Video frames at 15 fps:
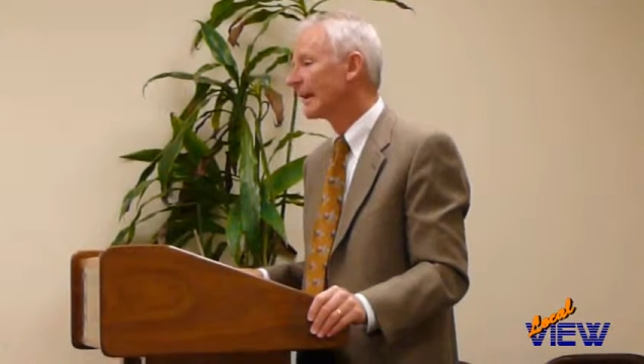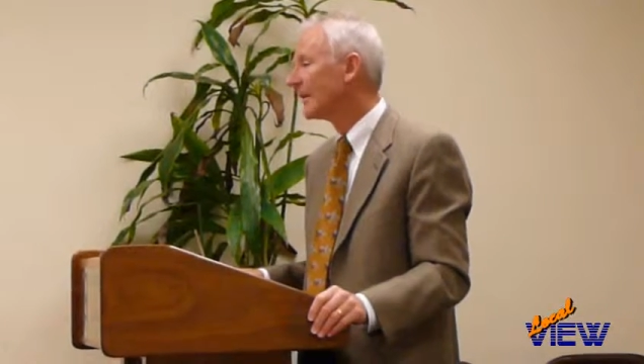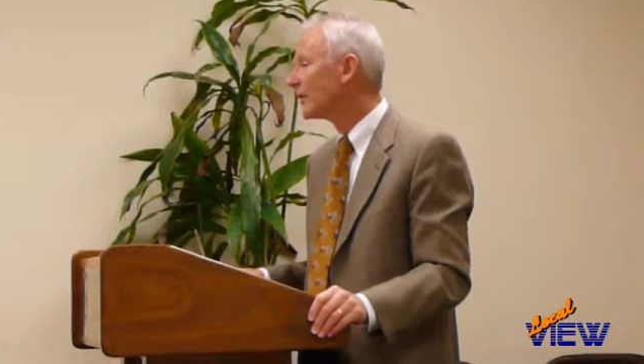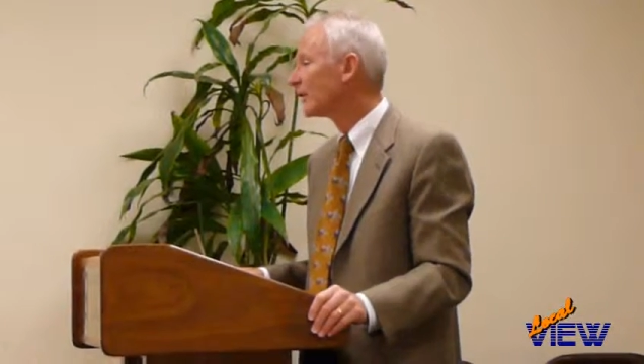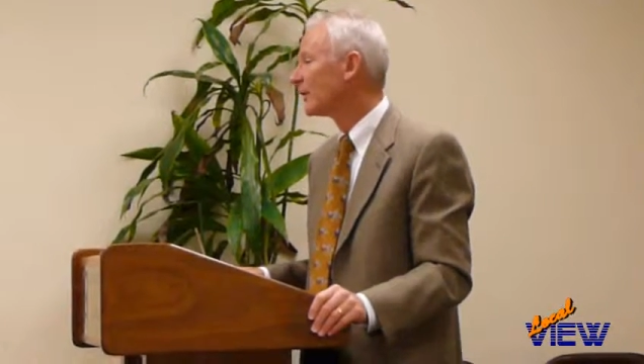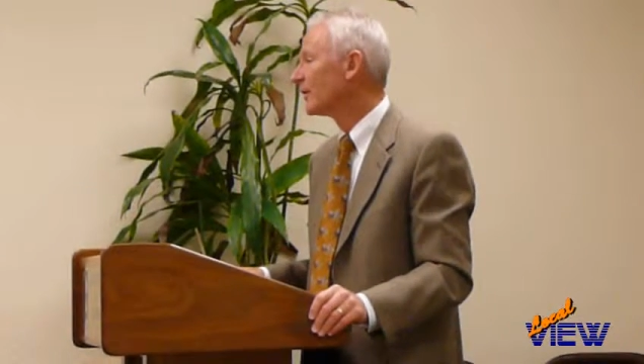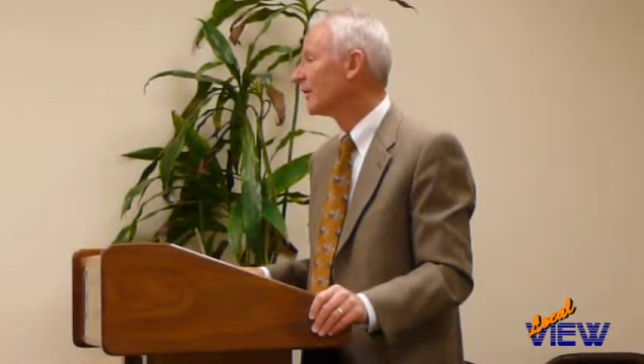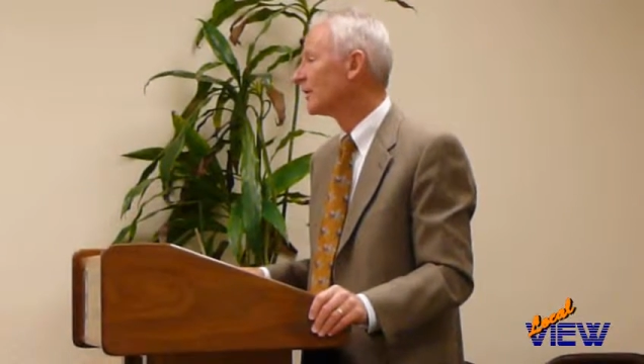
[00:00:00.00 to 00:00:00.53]
I
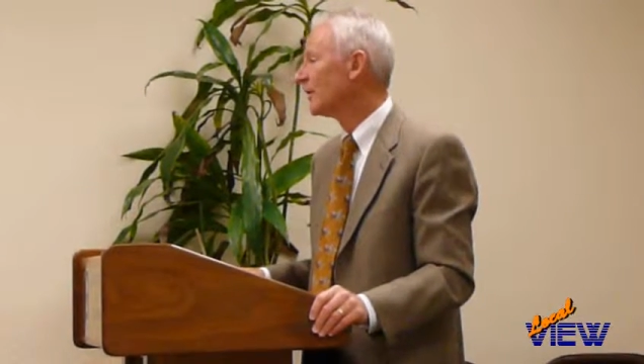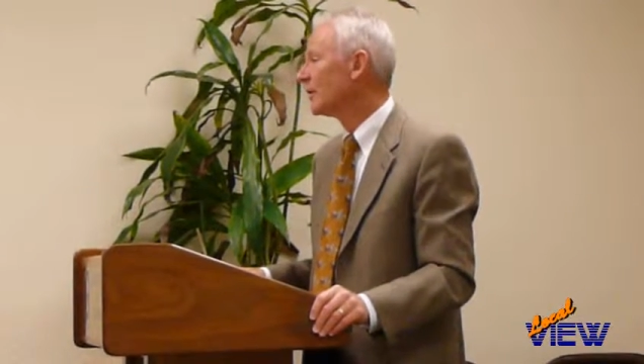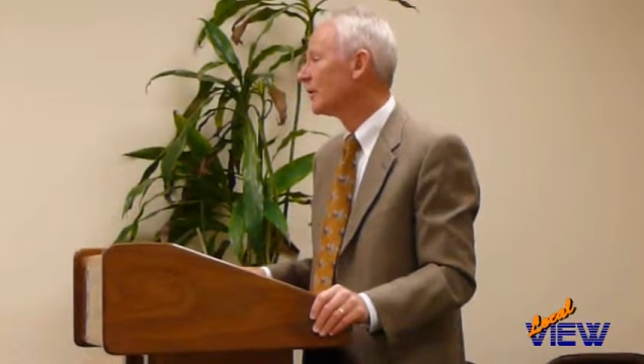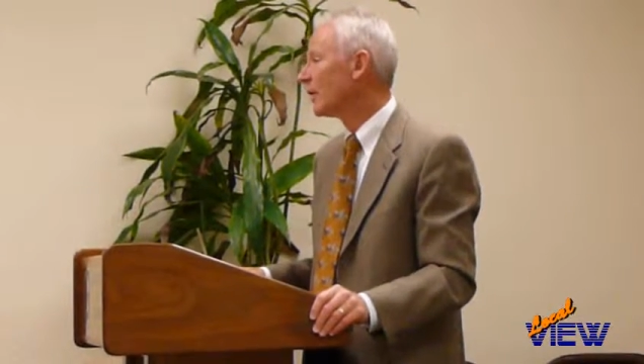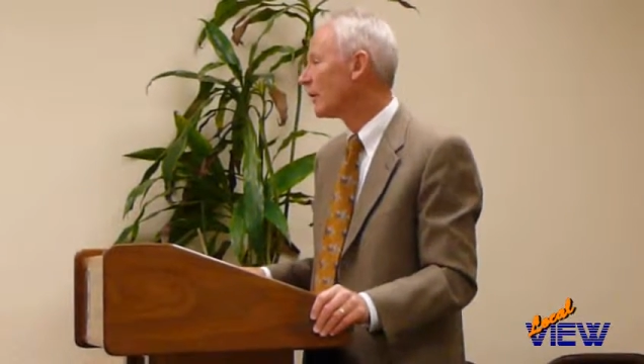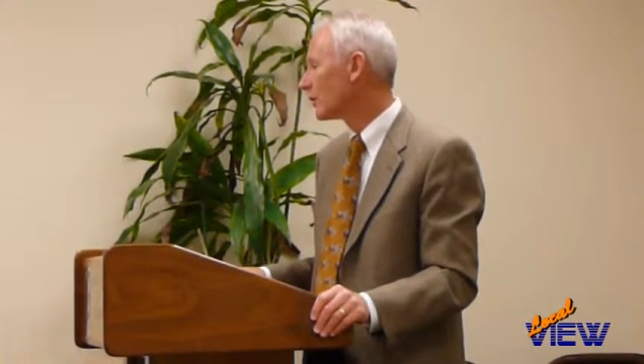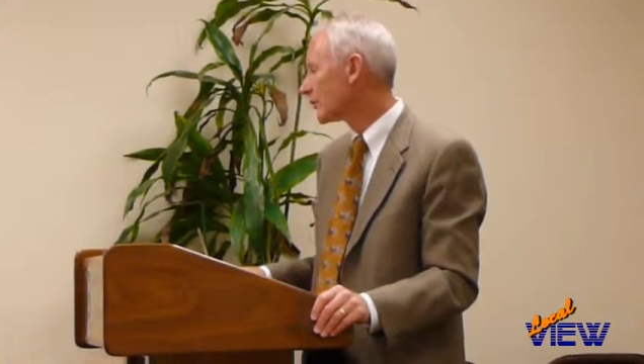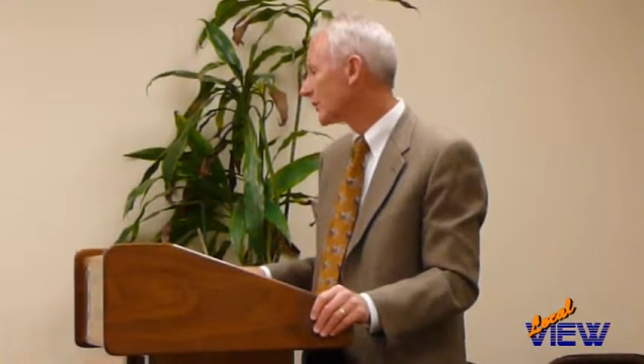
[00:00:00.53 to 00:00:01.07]
think it's
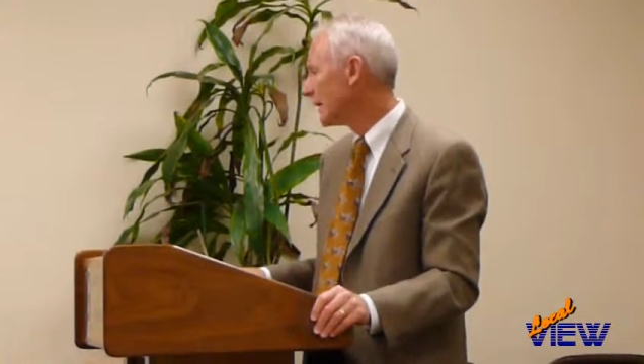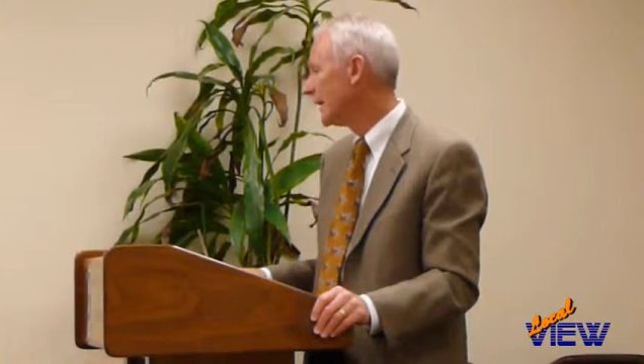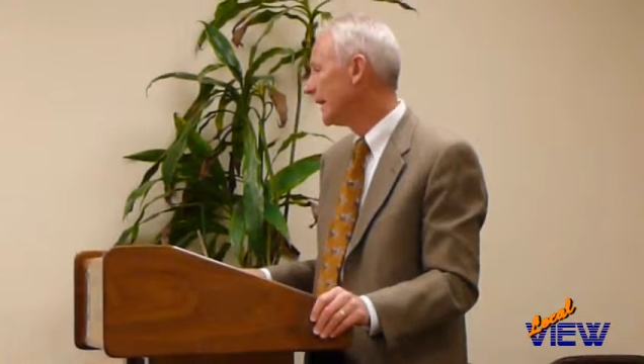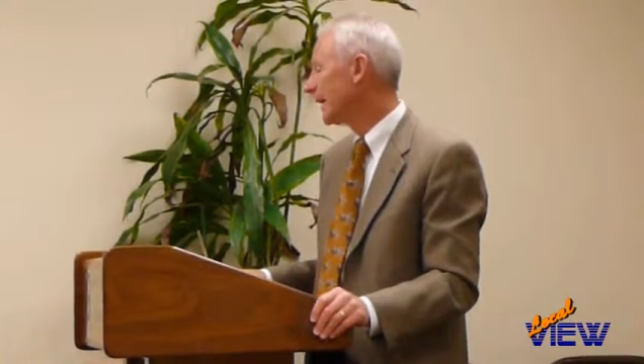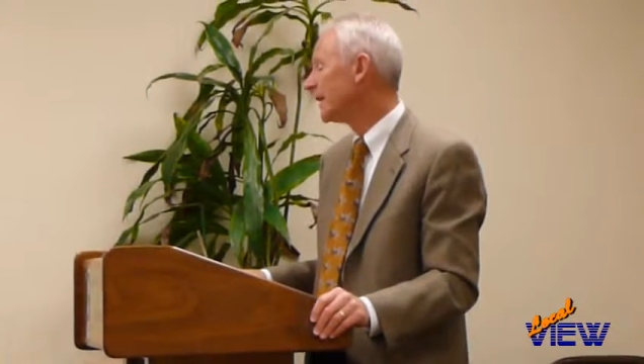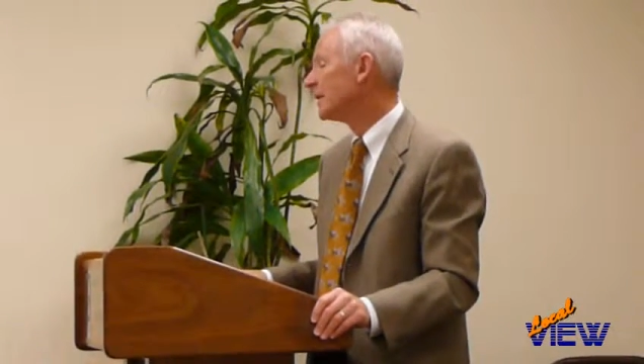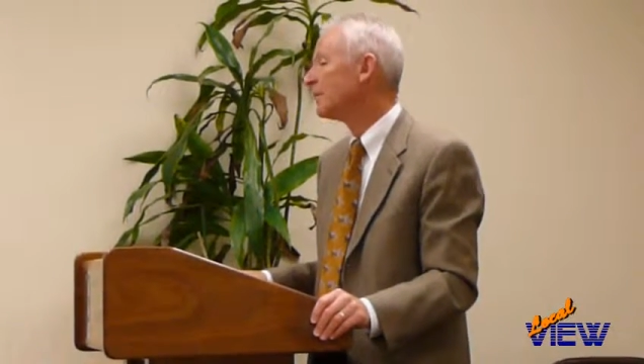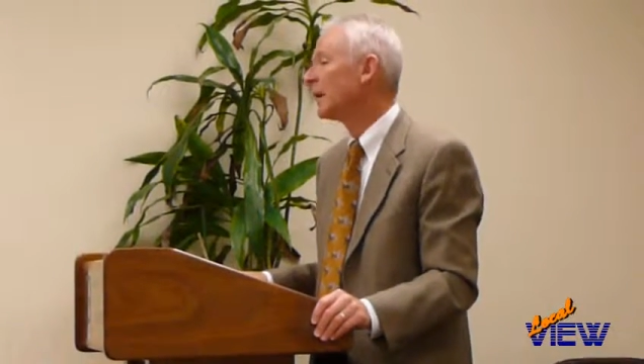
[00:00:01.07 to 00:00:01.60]
$15.
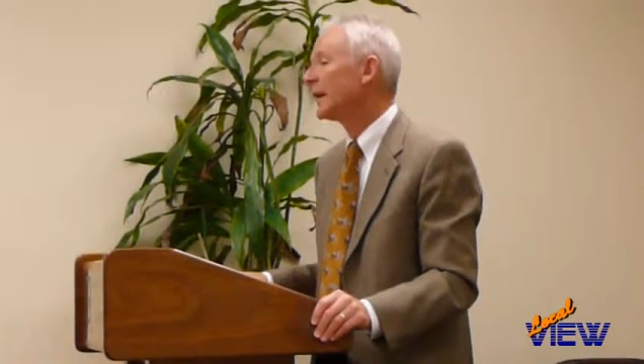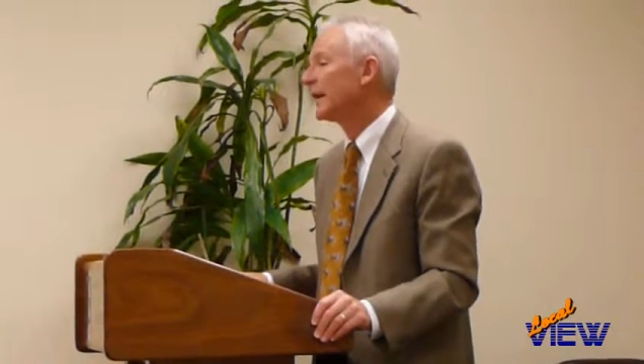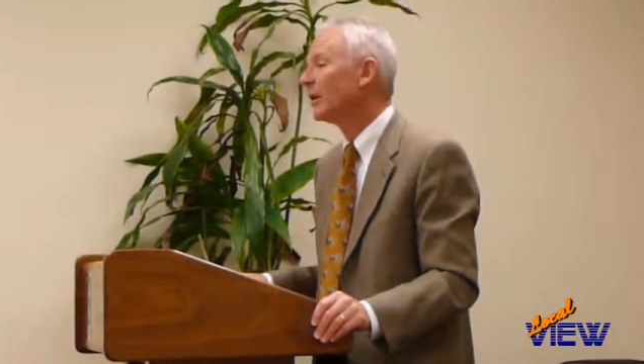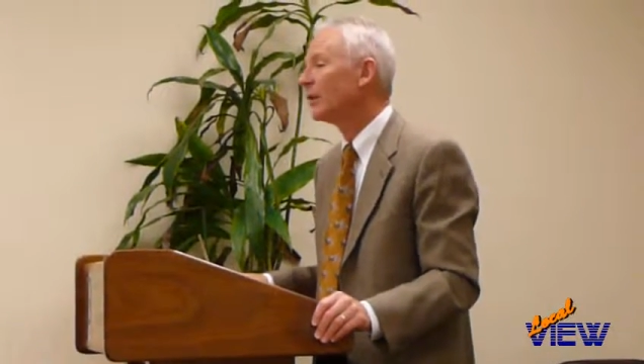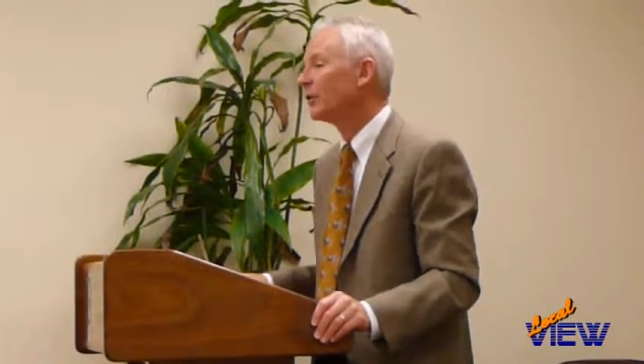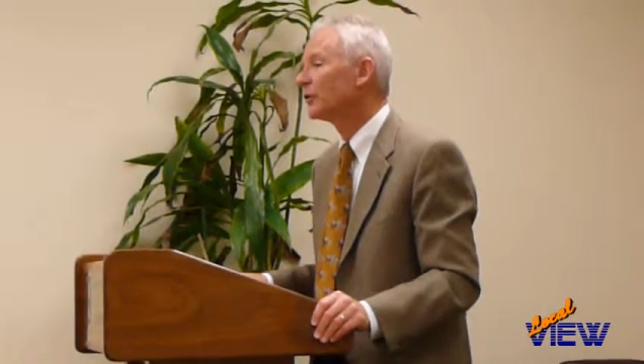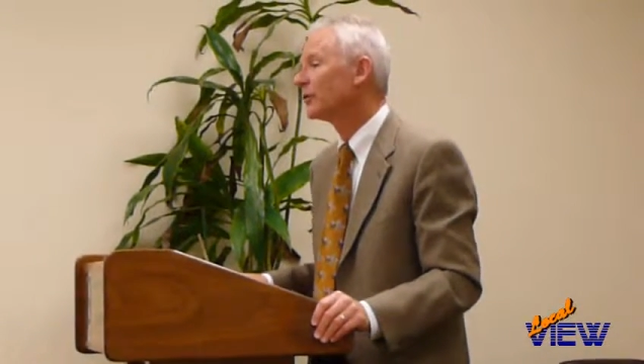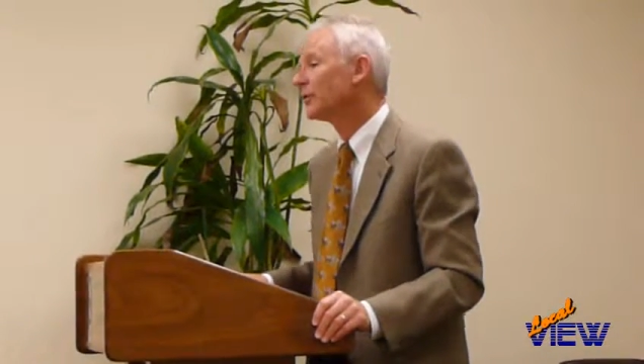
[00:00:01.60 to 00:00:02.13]
And the money
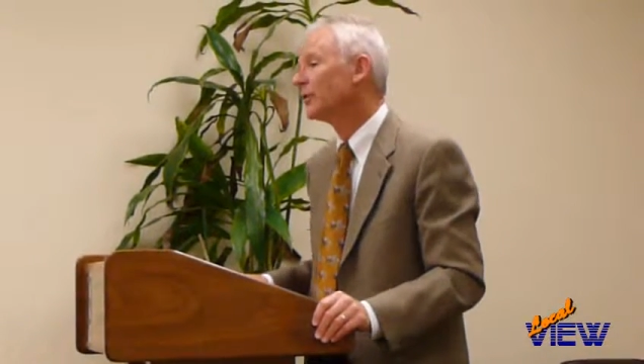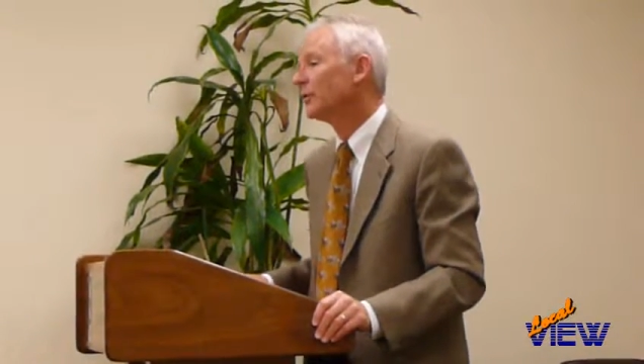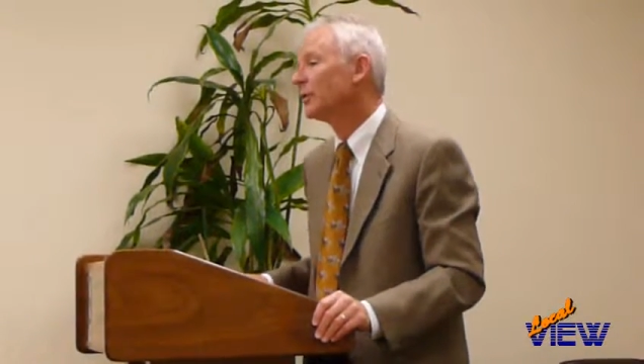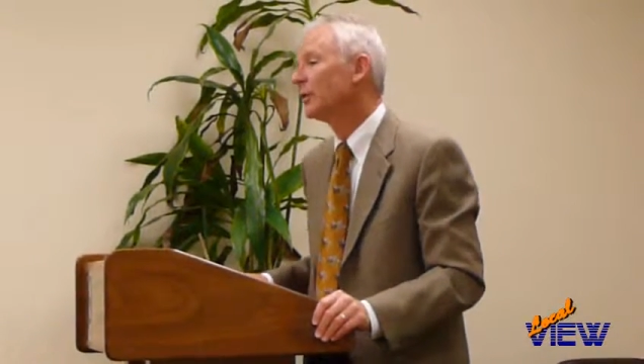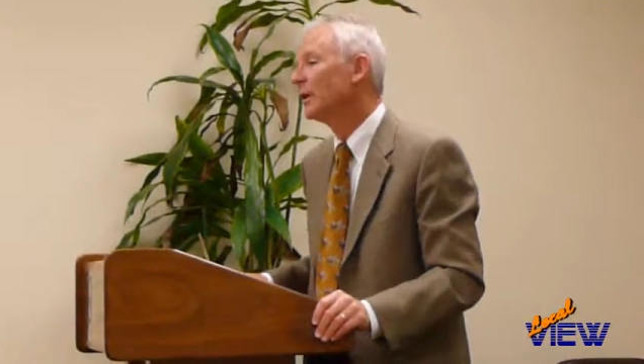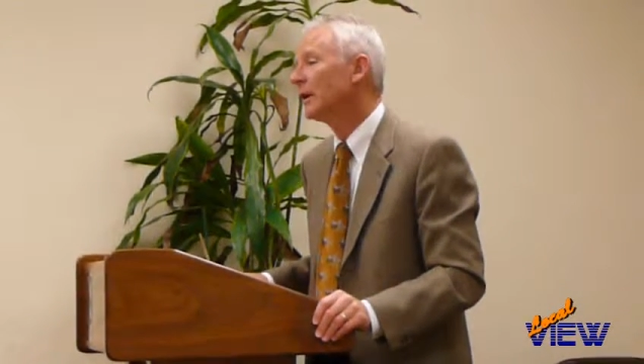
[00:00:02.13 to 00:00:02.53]
goes to